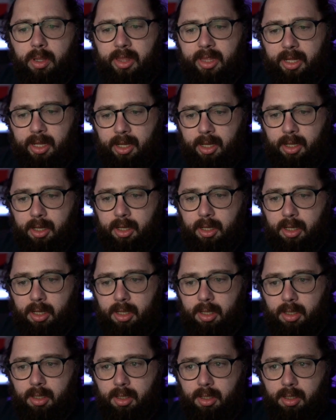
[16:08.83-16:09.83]
the
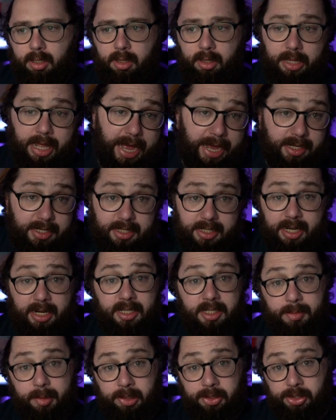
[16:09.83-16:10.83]
last set of
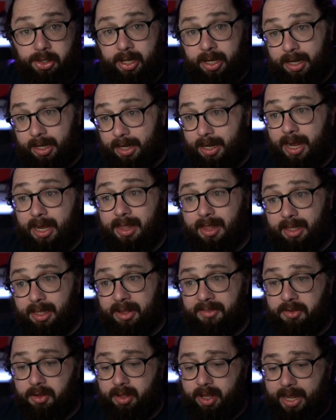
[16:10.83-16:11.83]
spells you get at 9th
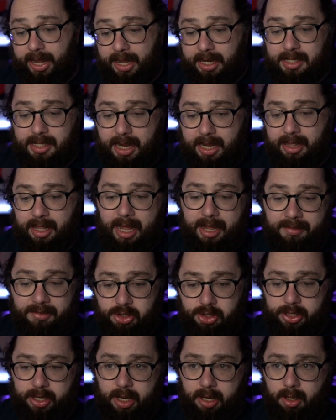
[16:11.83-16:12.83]
level, Anti-Life
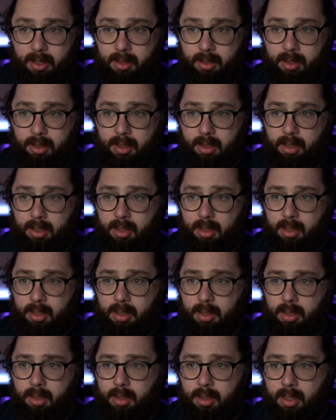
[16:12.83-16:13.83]
Shell
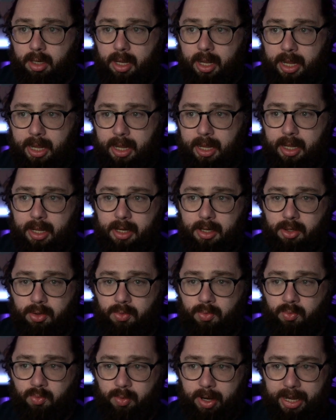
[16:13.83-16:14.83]
and
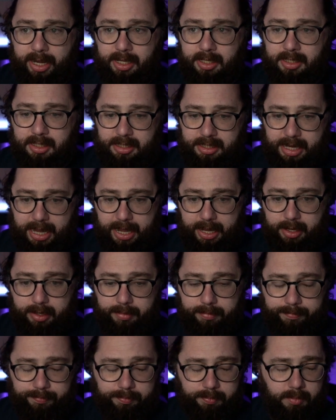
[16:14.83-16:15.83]
Raise Dead.
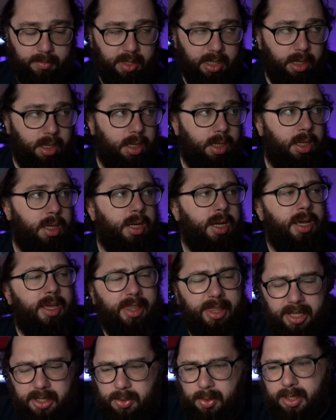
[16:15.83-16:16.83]

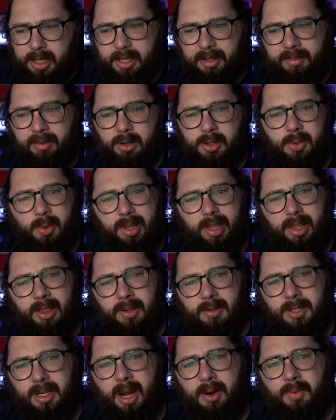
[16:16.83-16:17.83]
This one is the first one that
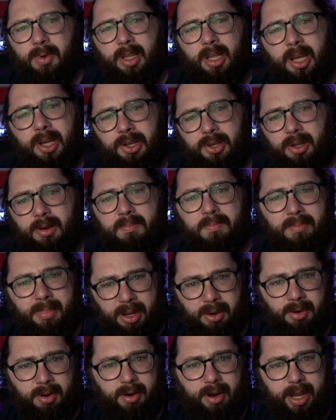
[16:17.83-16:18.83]
there's not really a good
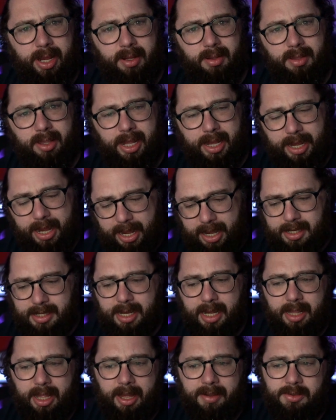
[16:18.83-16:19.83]
mirroring. Like,
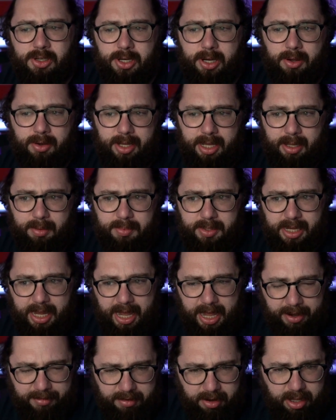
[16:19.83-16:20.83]
Anti-Life Shell keeps
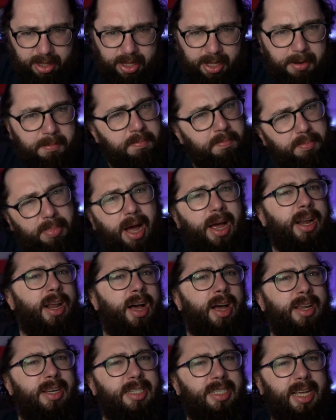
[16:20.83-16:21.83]
everything but
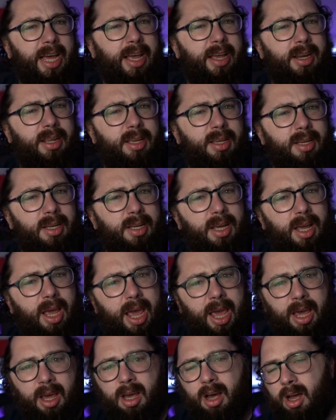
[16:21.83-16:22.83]
undead
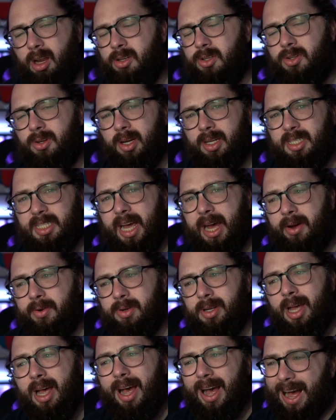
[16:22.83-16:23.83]
and constructs
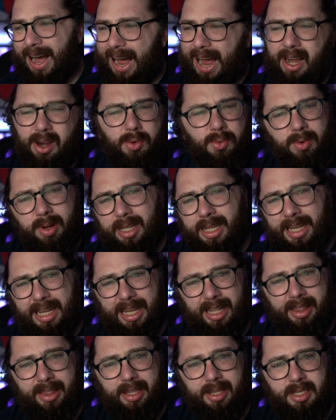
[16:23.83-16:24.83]
out. I don't really
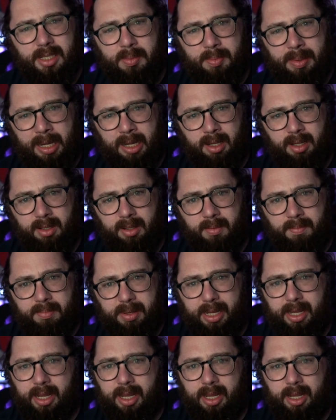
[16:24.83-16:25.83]
get this spell
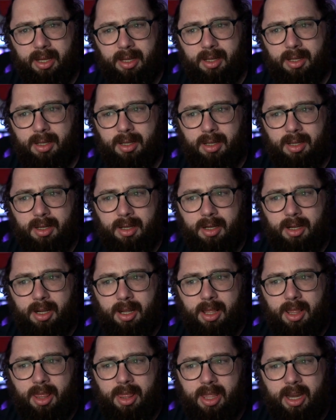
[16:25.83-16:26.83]
being
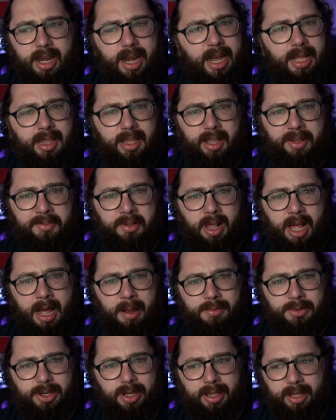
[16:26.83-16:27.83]
the 9th level
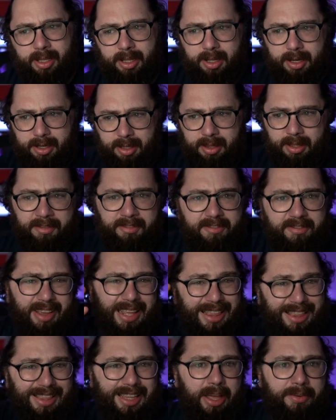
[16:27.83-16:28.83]
option, the
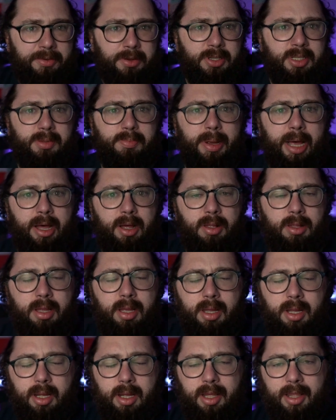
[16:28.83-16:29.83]
5th level spell
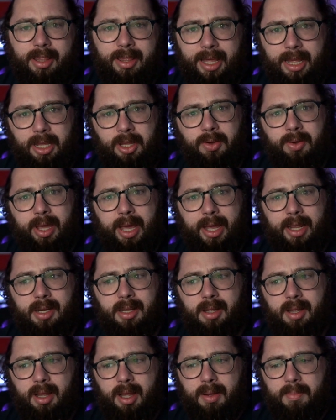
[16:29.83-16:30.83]
that you get,
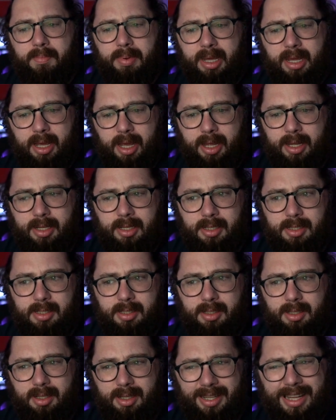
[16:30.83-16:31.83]

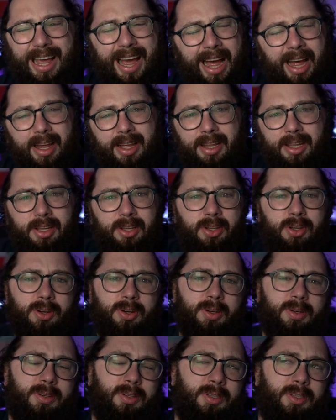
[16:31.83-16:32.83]
because yeah,
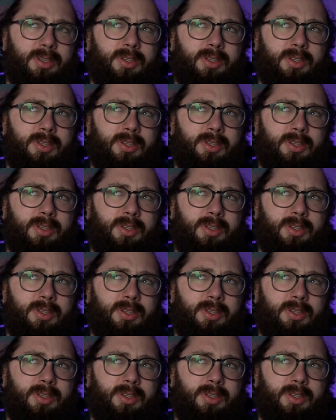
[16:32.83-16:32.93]
you're